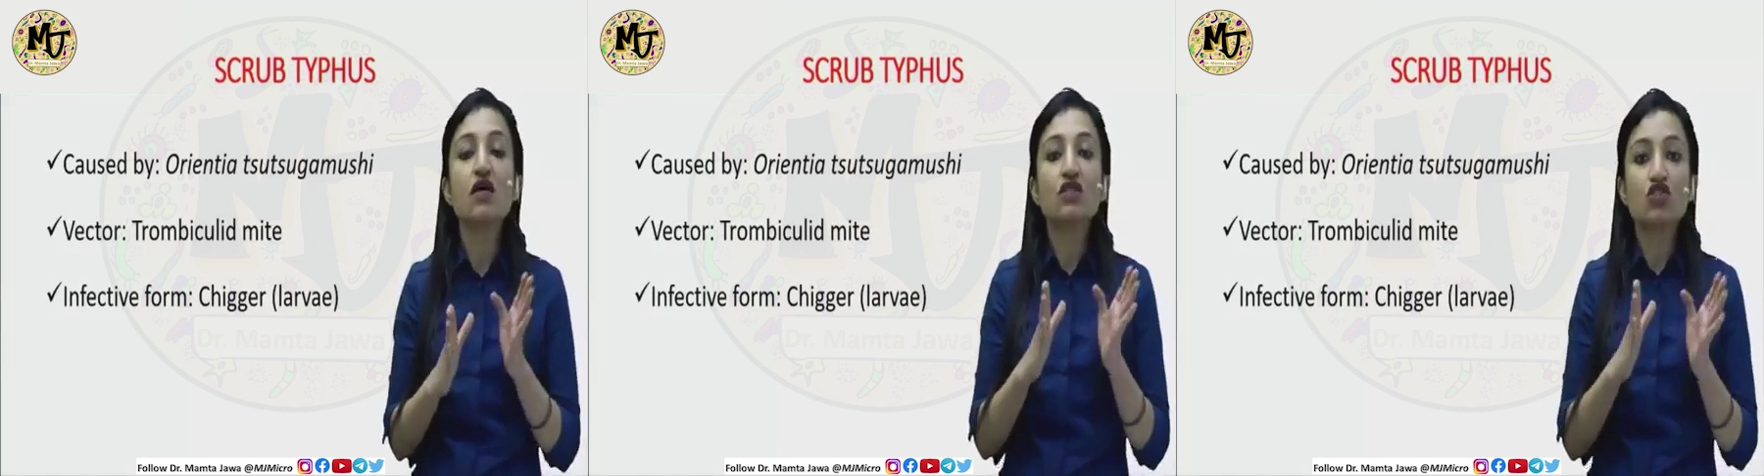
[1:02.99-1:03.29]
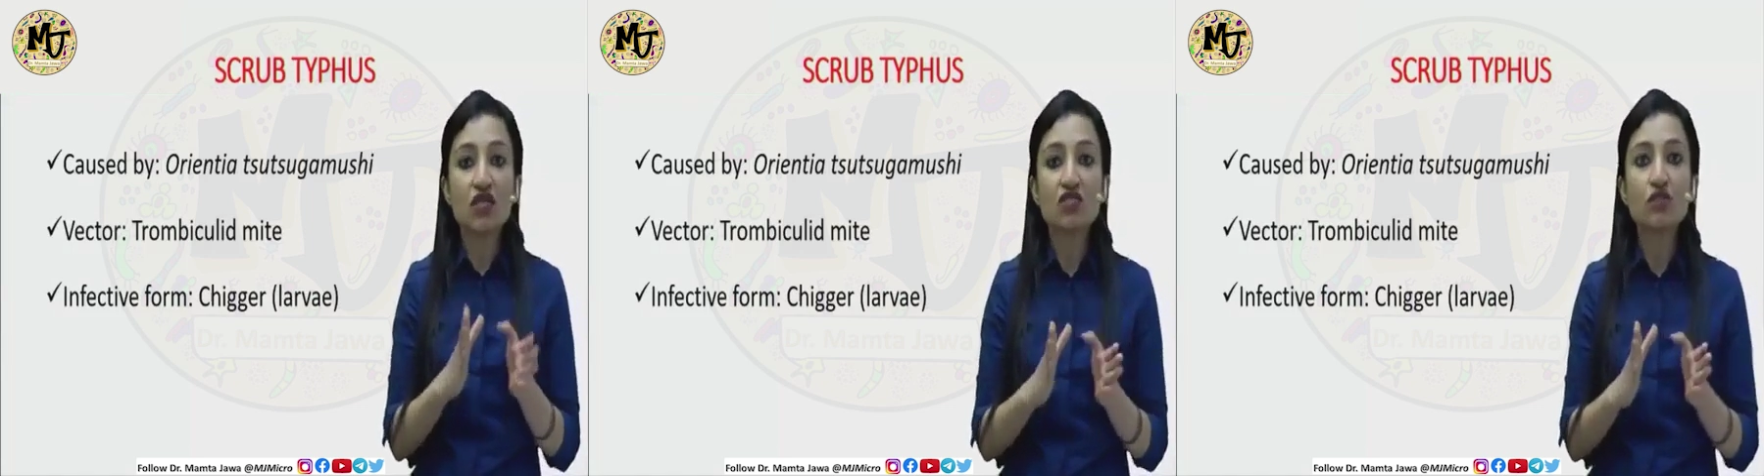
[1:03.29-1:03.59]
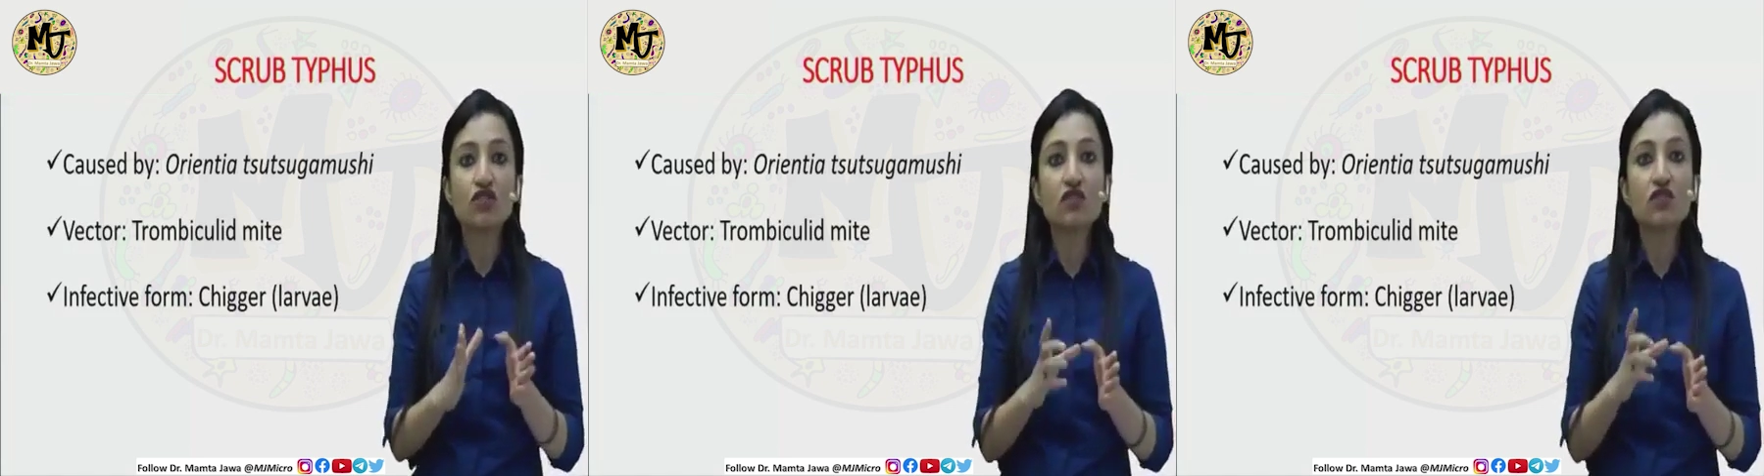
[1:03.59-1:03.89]

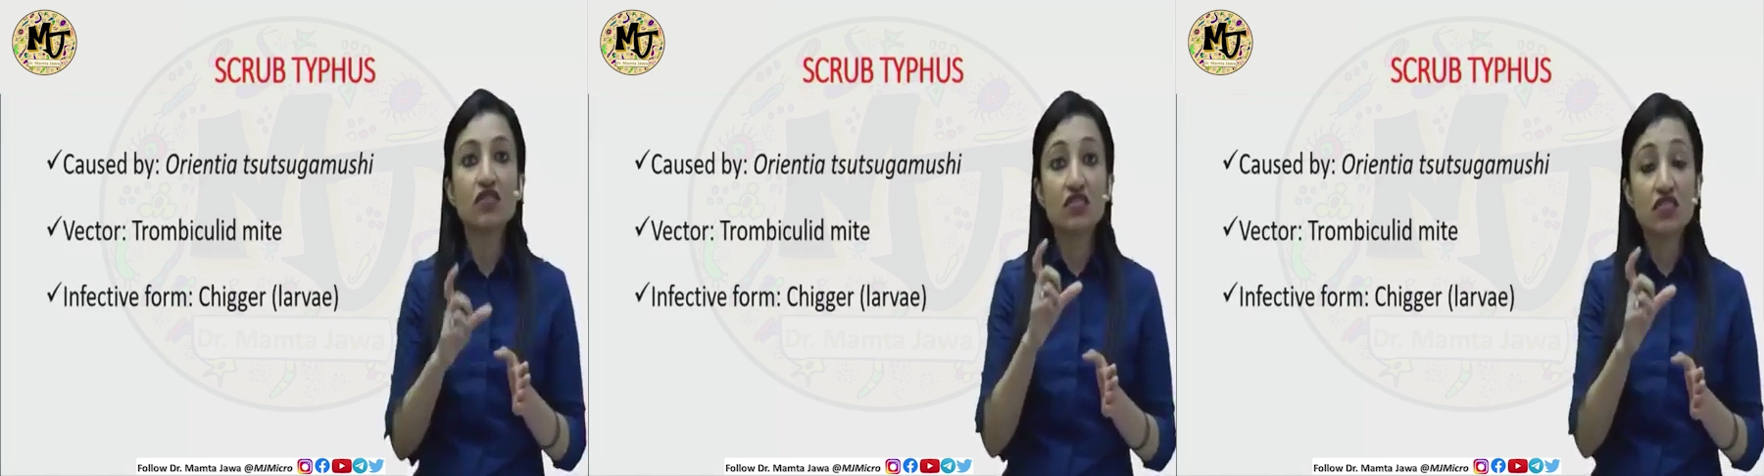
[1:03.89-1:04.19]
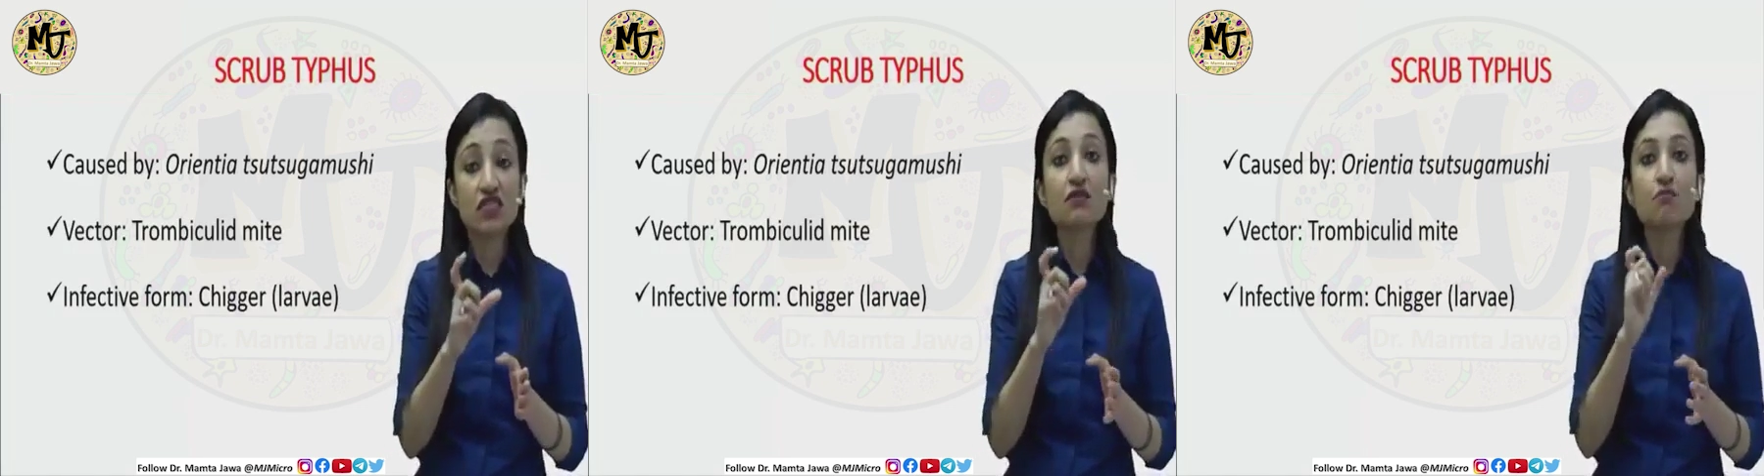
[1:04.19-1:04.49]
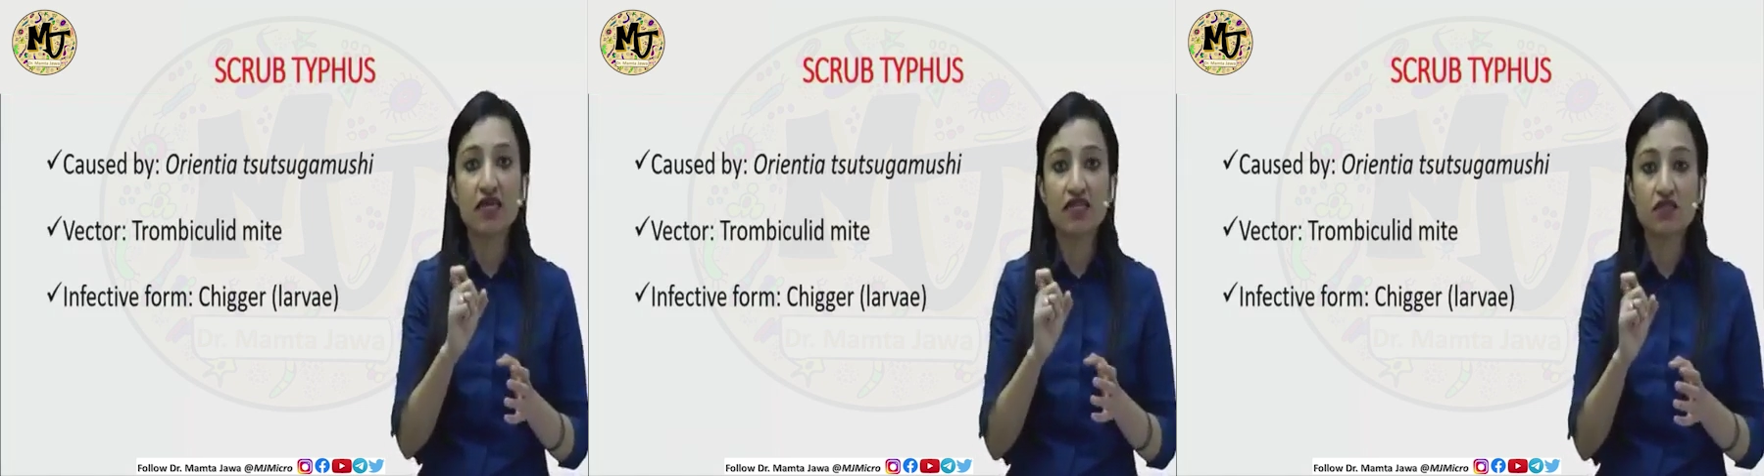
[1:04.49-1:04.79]
transmission in these
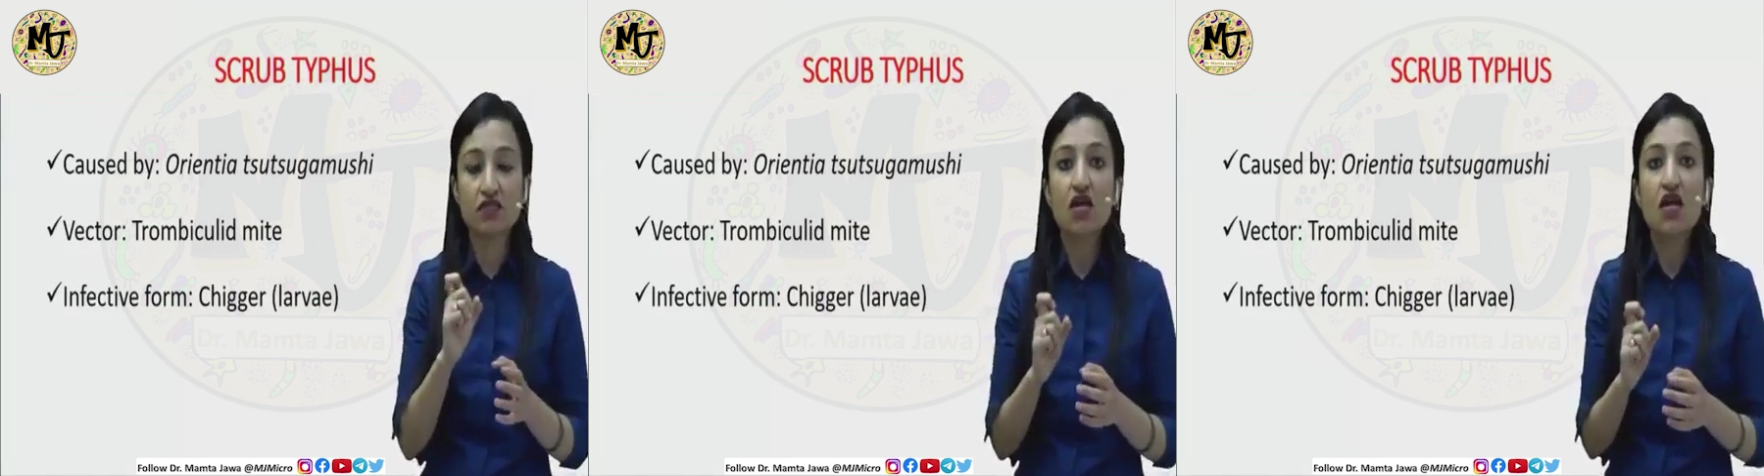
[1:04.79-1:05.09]
mites.